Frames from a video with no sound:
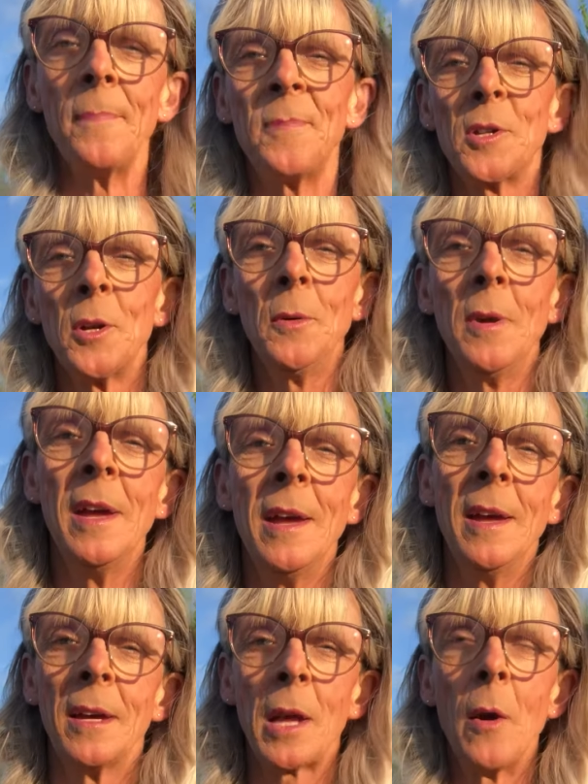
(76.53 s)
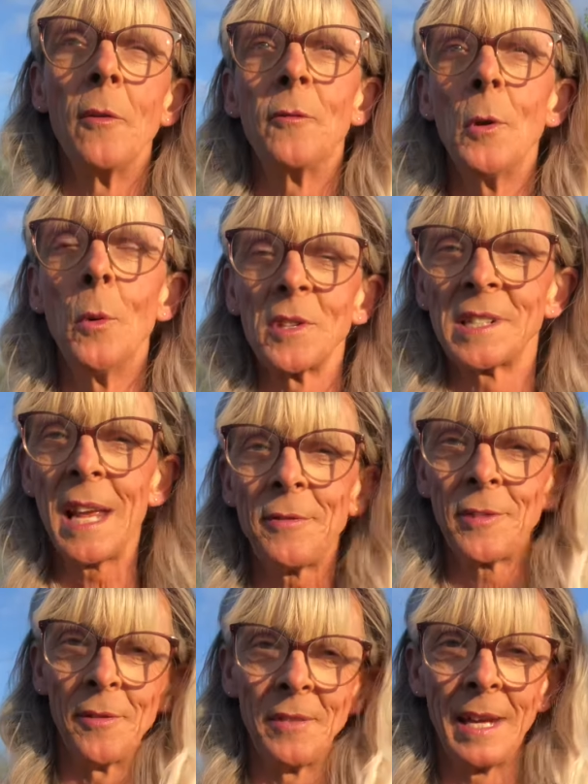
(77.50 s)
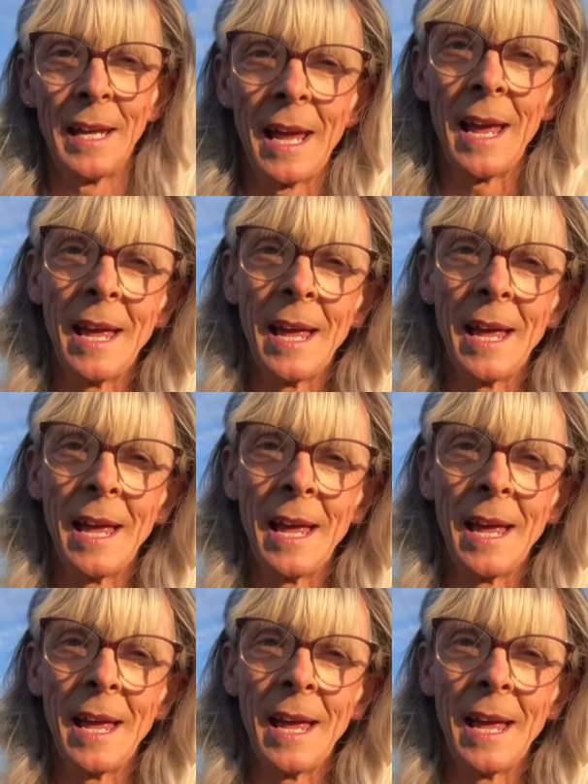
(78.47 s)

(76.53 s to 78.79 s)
to go and view what's left of the,